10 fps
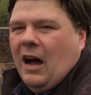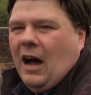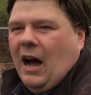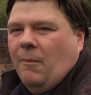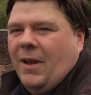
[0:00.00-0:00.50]

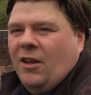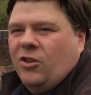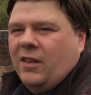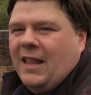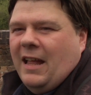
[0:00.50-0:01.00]
I'm now
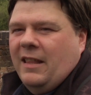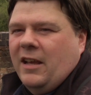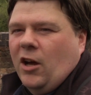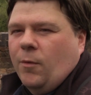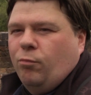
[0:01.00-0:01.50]

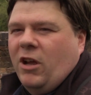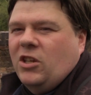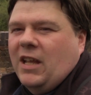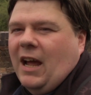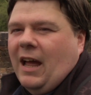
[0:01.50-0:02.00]
standing on a
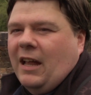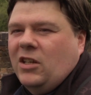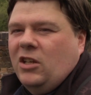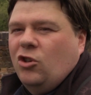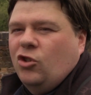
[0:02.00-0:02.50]
bridge that
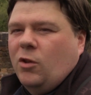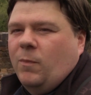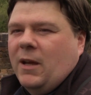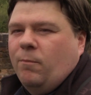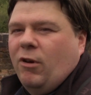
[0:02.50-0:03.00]
actually used to
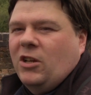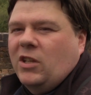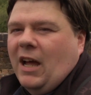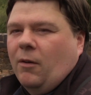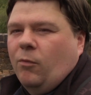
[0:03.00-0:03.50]
be a bridge
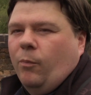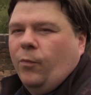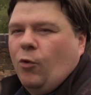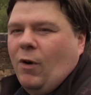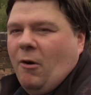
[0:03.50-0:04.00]
that
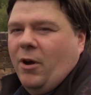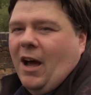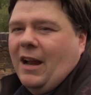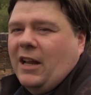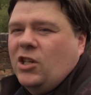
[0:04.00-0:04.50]
the railway
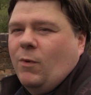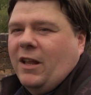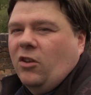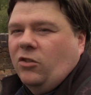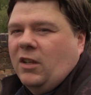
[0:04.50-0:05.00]
line actually
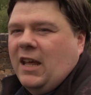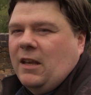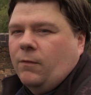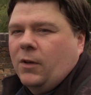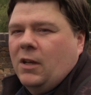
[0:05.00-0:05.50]
went
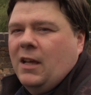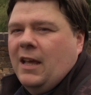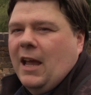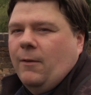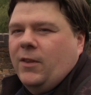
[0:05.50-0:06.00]
underneath.
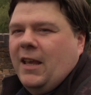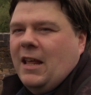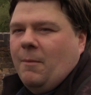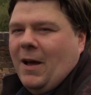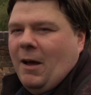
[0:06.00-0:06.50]
If you see
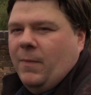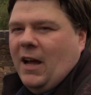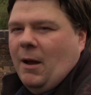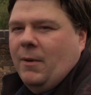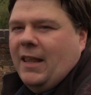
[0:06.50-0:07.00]
that path
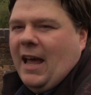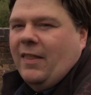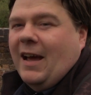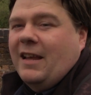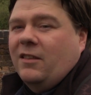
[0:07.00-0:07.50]
behind me there,
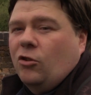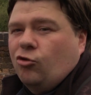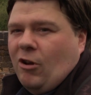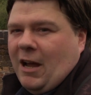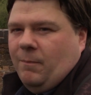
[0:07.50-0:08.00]
that is the
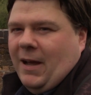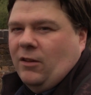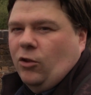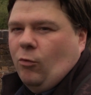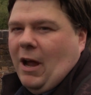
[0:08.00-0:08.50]
track
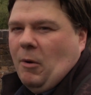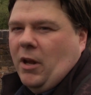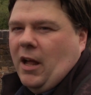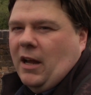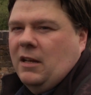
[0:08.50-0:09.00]
bed of the railway
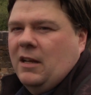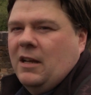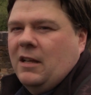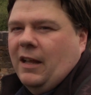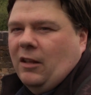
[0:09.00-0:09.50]
line
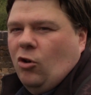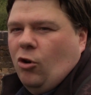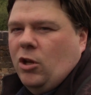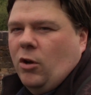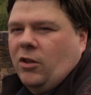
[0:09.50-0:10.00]
that
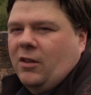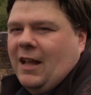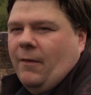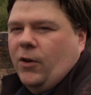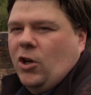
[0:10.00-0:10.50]
took you on to
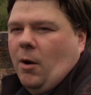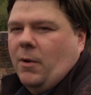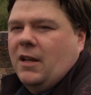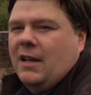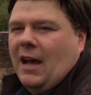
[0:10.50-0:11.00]
Stafford
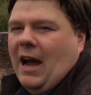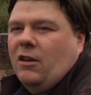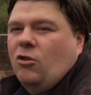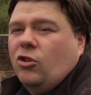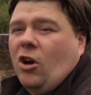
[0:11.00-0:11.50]
Common
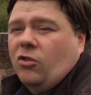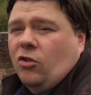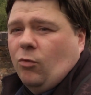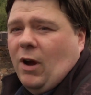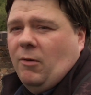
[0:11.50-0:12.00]
and
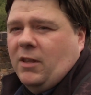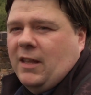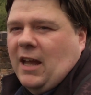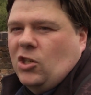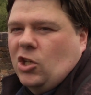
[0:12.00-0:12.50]
Uttoxeter Railway
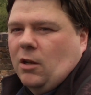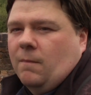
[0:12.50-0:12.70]
Station.